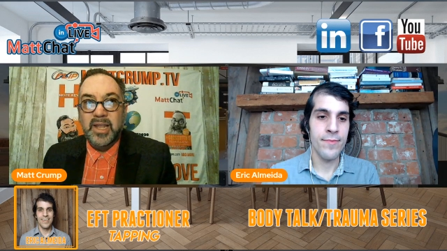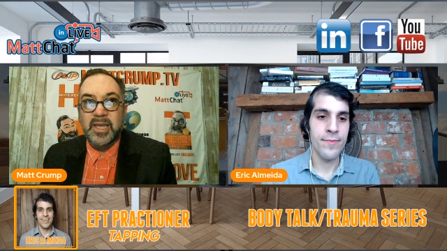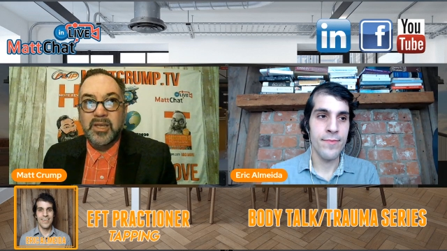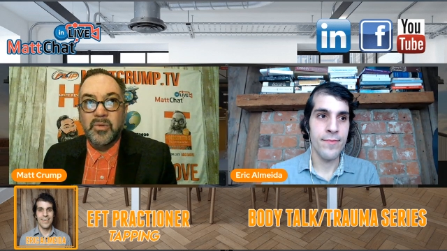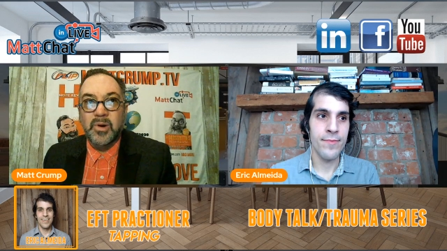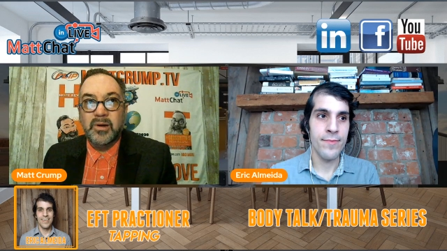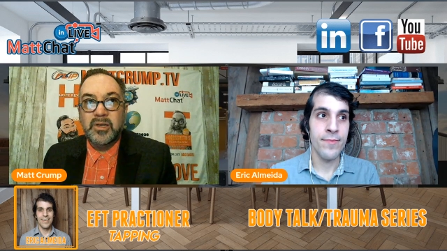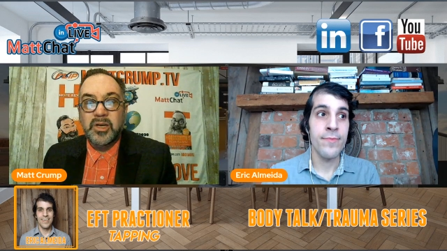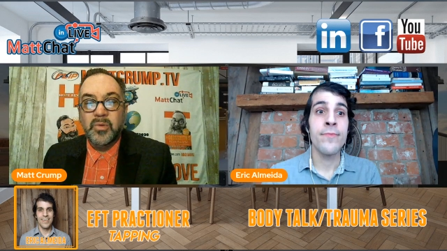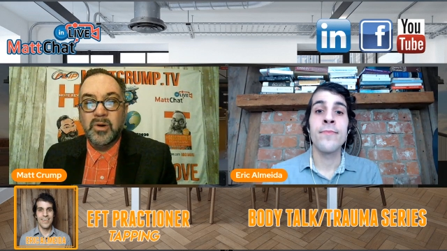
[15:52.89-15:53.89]
Speaker 1: Like you were
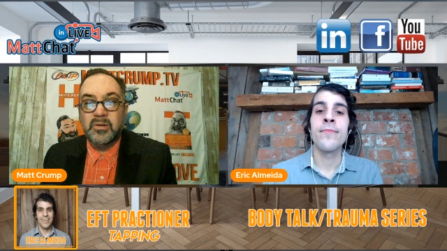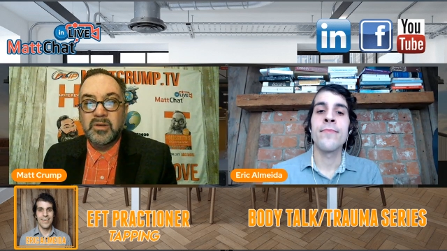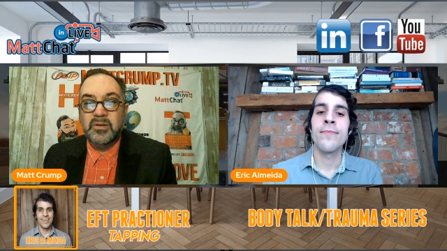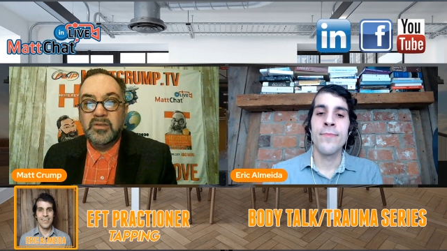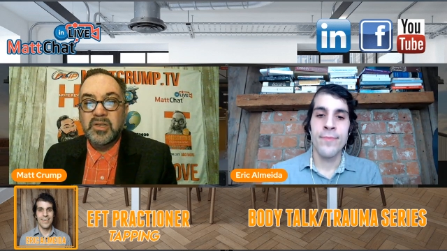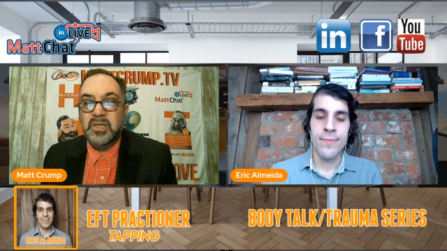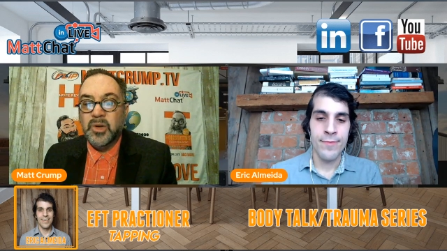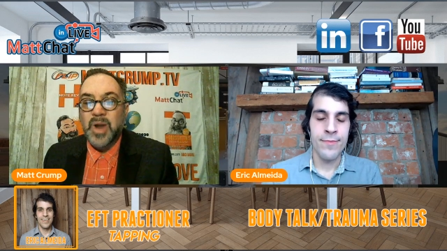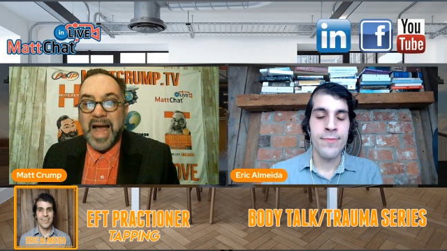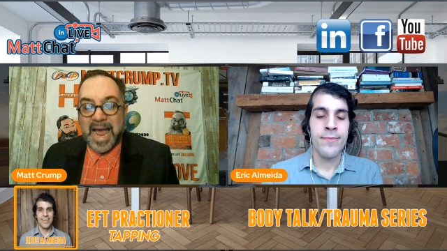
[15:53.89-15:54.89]
you were you
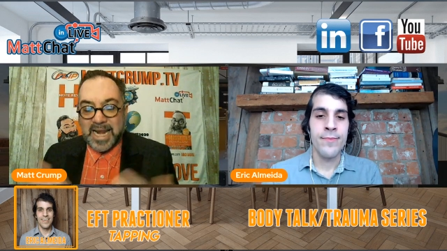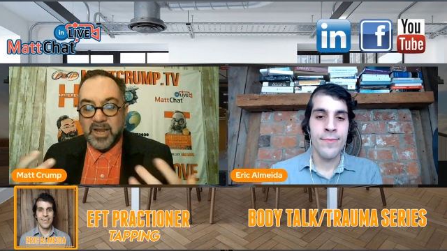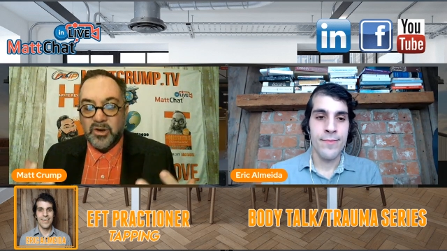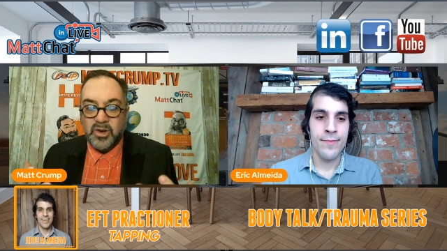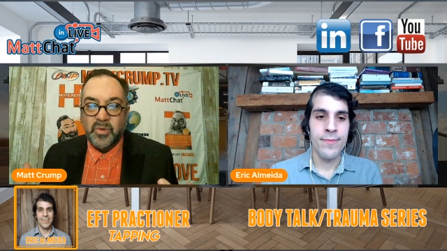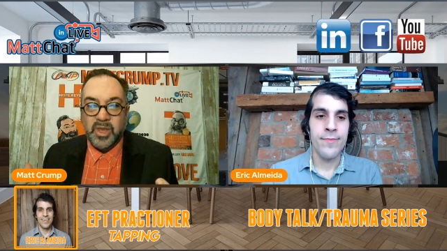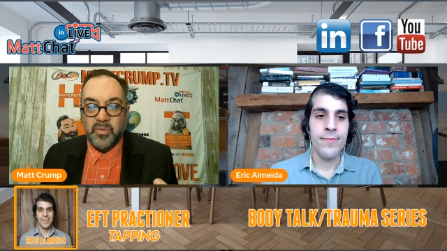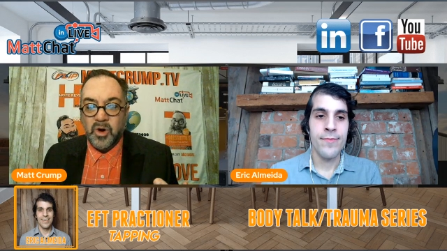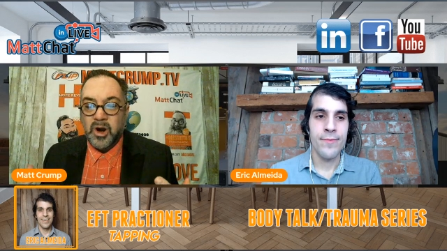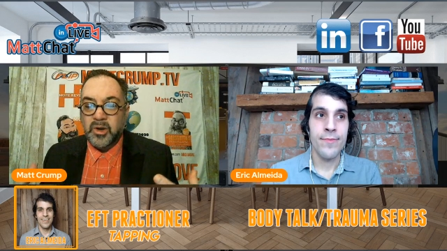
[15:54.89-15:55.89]
were hiding who you really
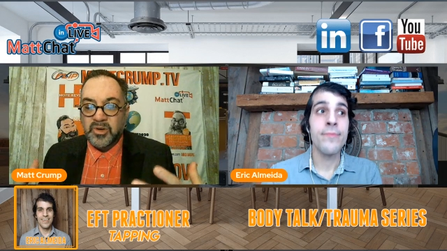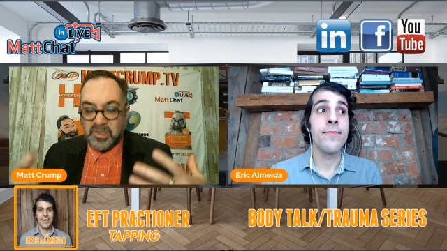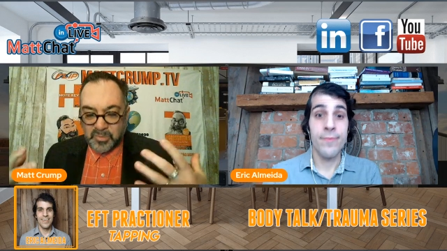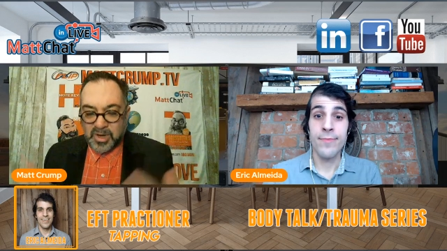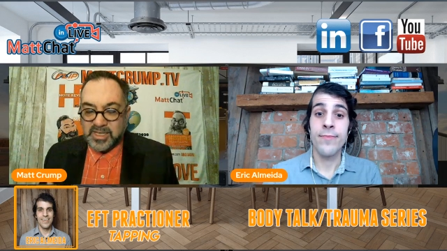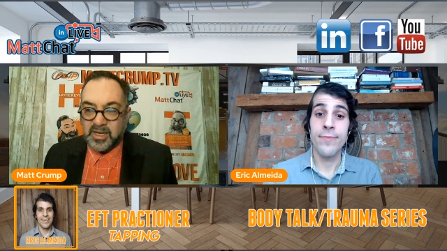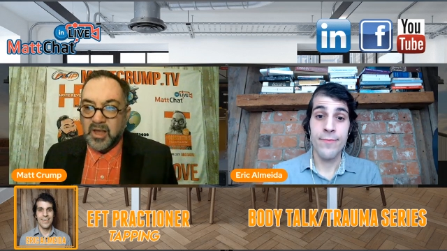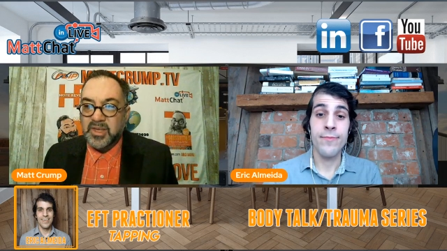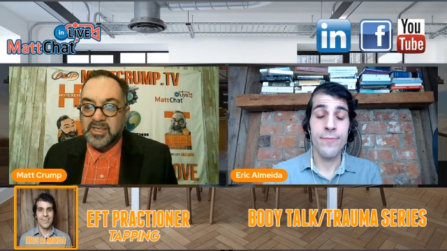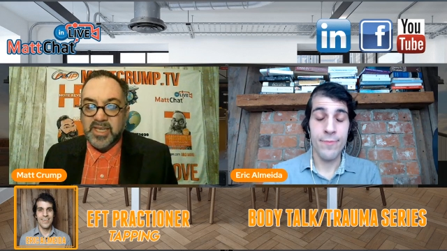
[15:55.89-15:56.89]
were. You were suppressing all
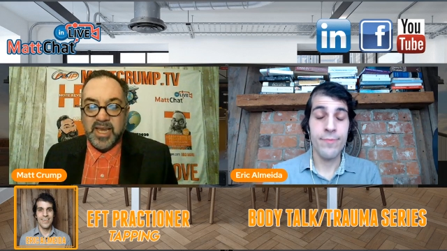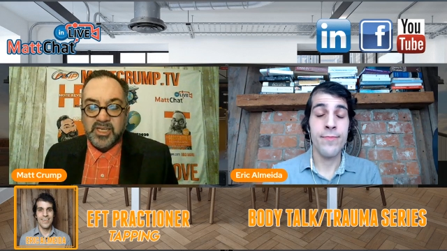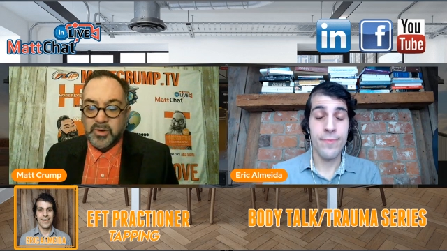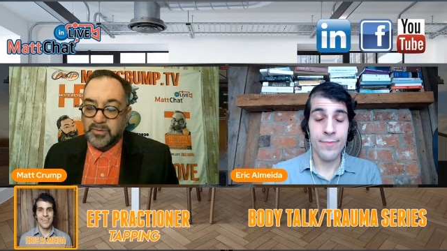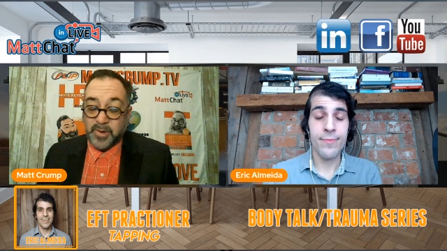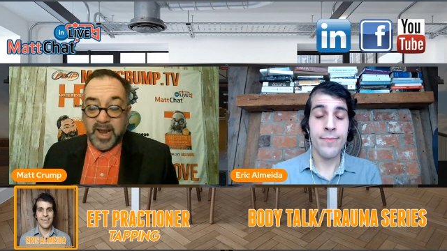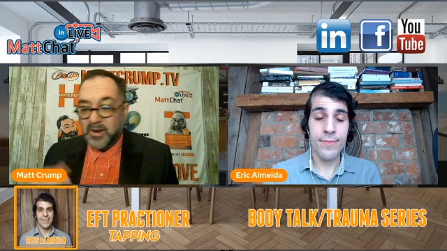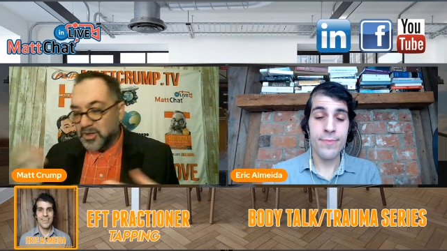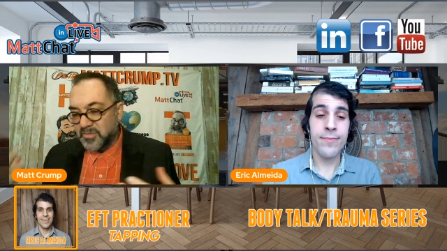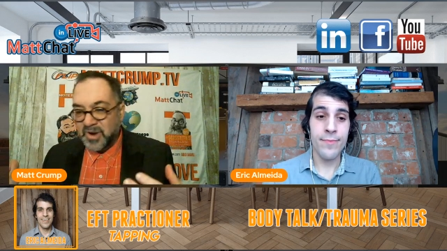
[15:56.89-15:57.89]
these things. You were afraid
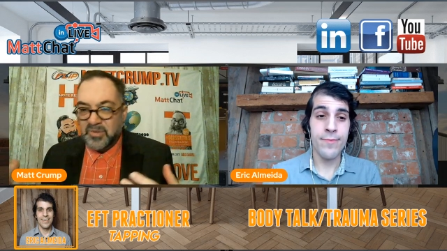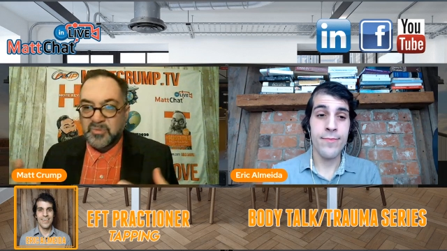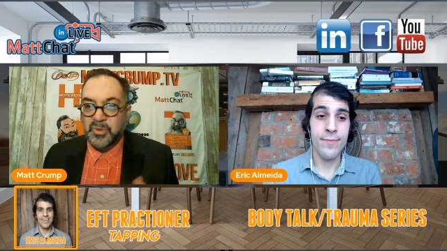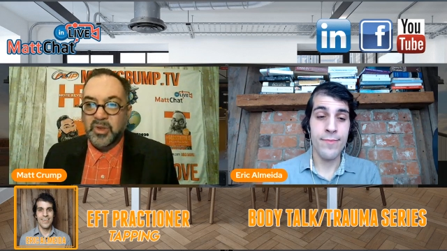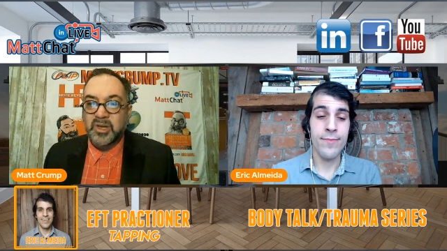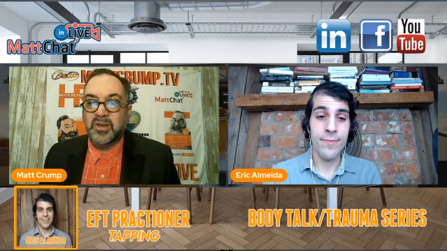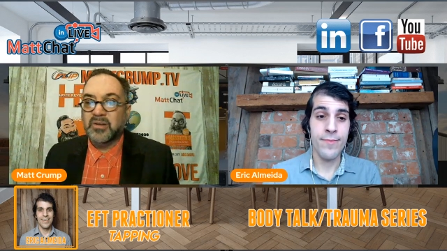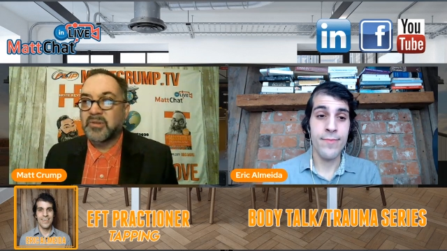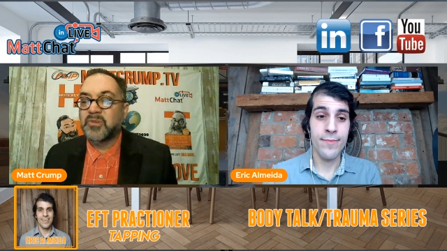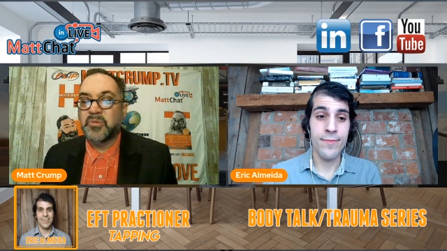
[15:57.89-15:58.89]
because they were bullying you, and
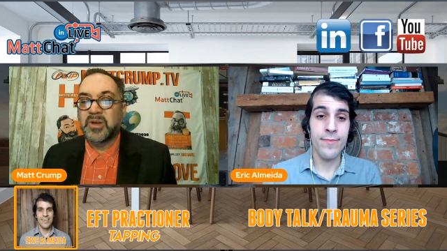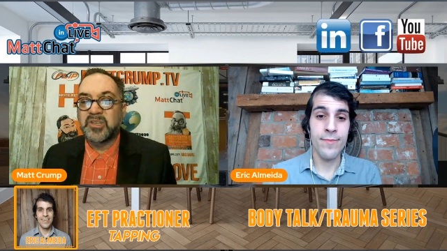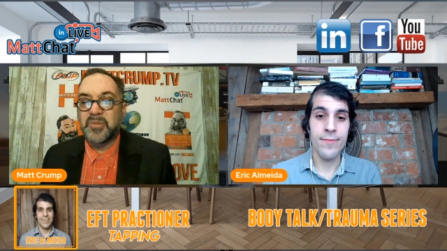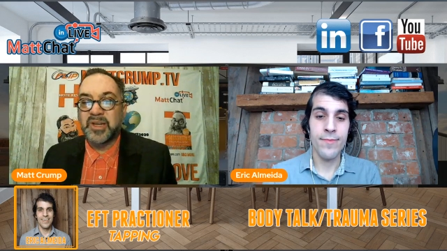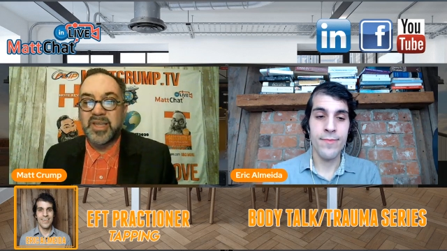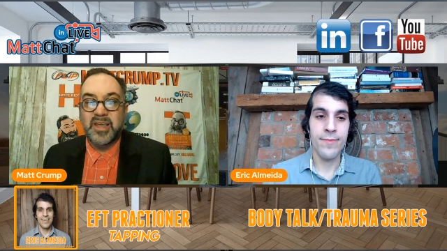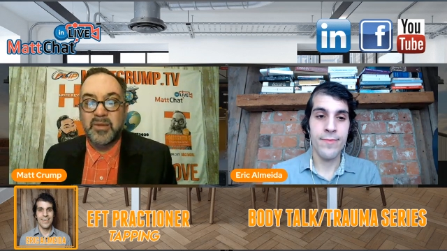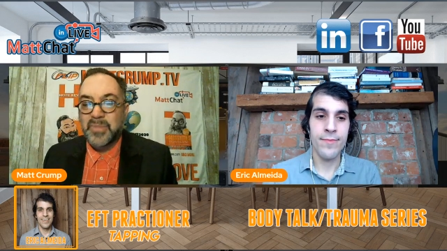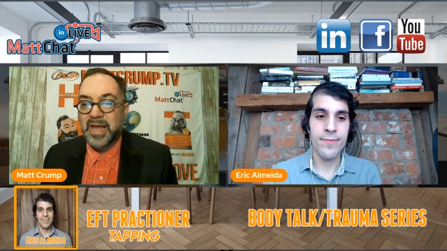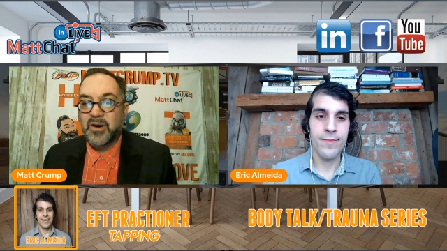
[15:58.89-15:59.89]
didn't want somebody taking the
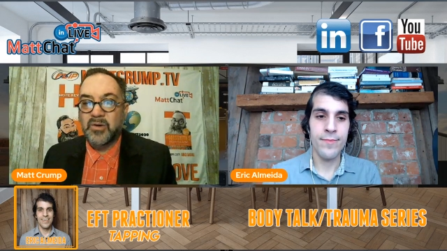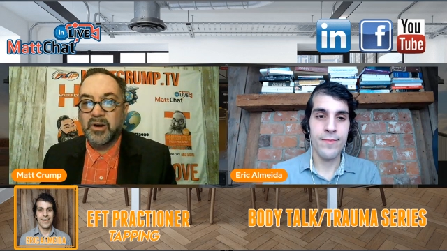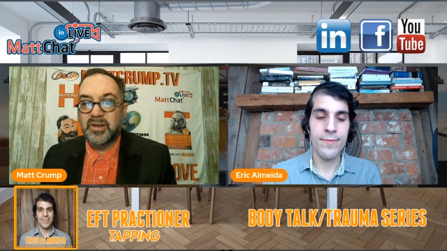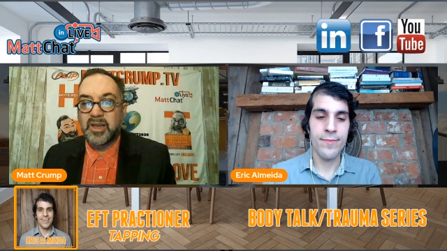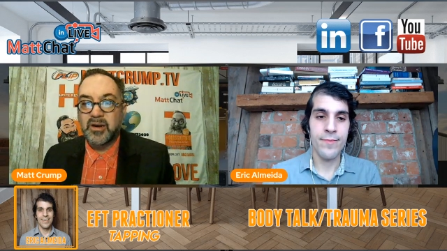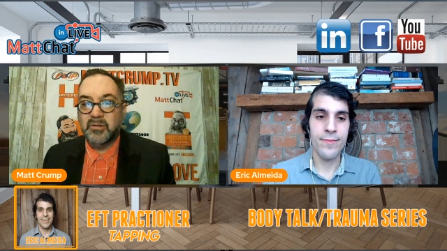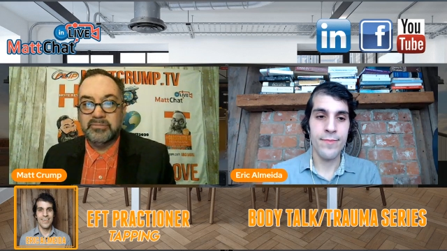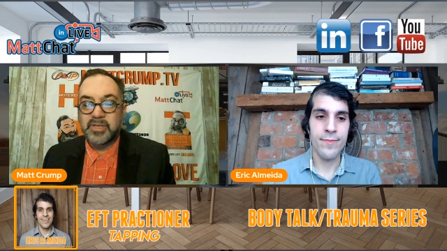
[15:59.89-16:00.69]
back corner and kick your